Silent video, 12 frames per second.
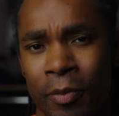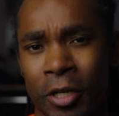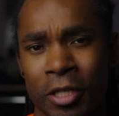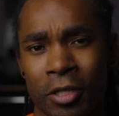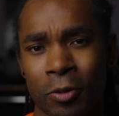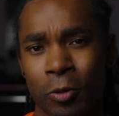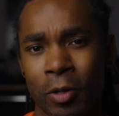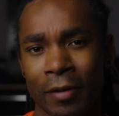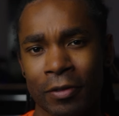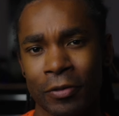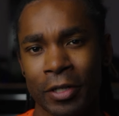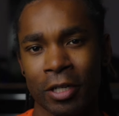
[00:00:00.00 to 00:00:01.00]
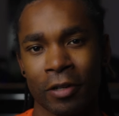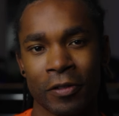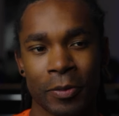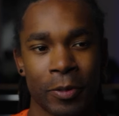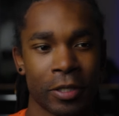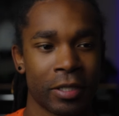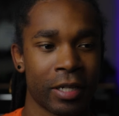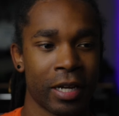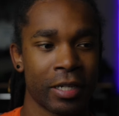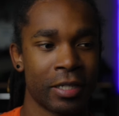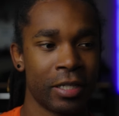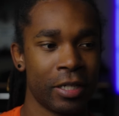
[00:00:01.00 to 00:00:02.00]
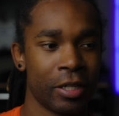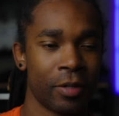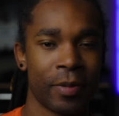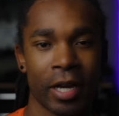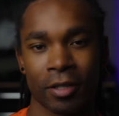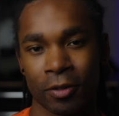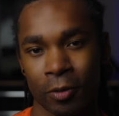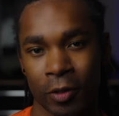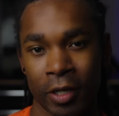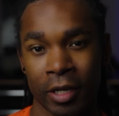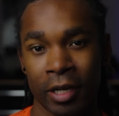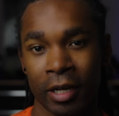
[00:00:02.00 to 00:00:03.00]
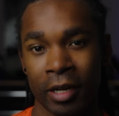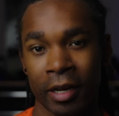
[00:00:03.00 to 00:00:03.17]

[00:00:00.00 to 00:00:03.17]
but it's just cool after reading all these books to kind of see their backstory